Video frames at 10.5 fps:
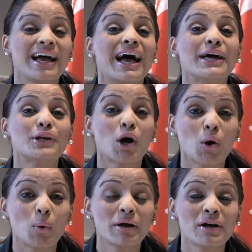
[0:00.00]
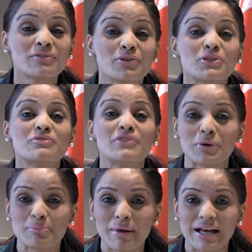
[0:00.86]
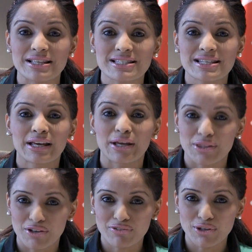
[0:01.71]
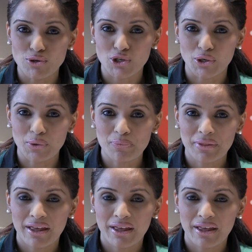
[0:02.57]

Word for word: and hope for the very best in the future.